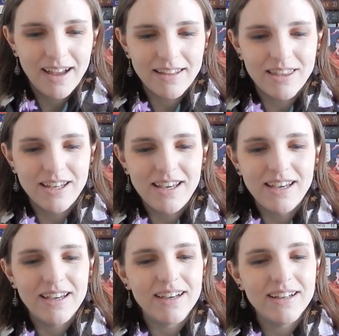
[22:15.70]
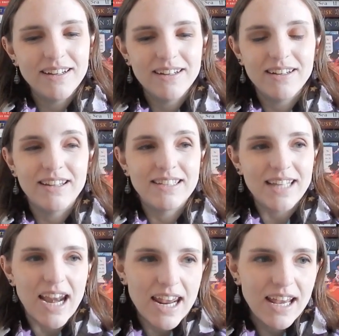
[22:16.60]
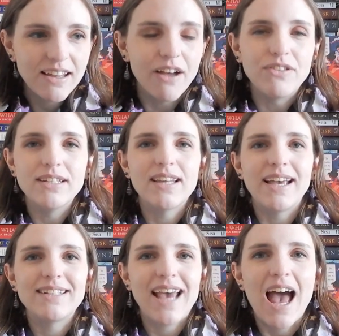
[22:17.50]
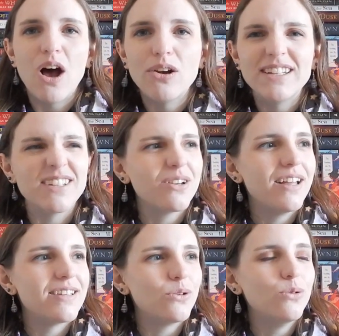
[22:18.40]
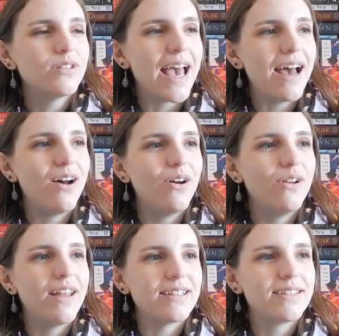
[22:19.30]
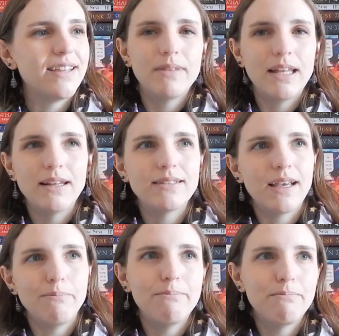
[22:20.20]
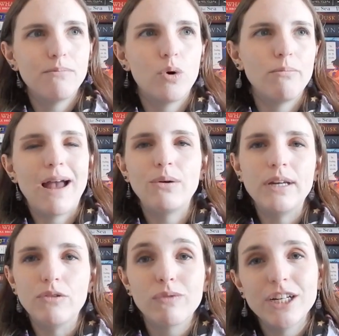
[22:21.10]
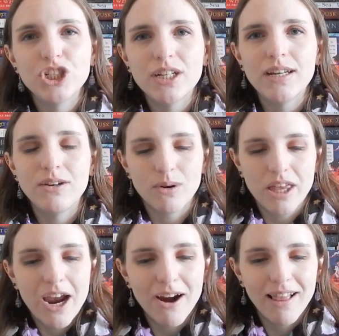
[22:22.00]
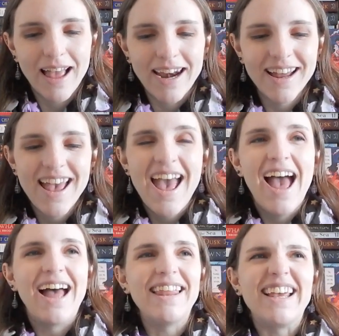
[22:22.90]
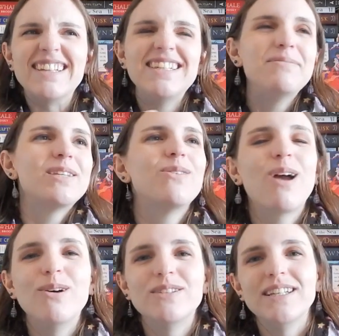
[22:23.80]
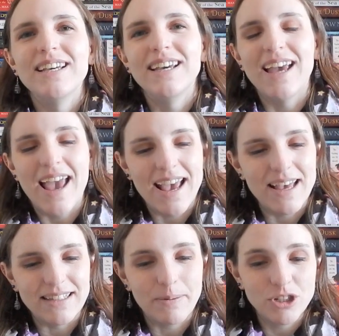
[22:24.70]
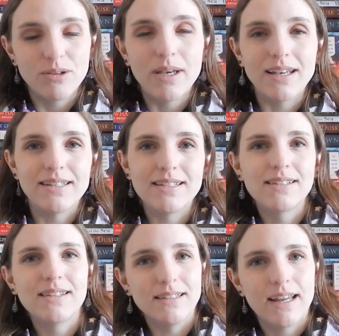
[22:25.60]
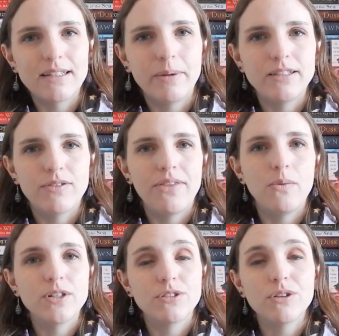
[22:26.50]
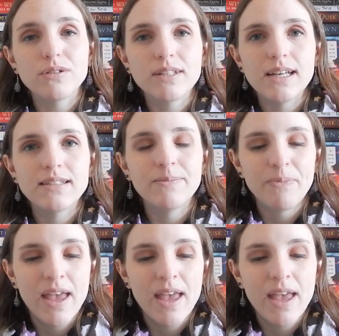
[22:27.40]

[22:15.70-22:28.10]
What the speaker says: The setting of this like town, it's a cool town that's in this like more mountainy region in North Carolina. Like, it seems so cozy, especially because this takes place around the winter solstice.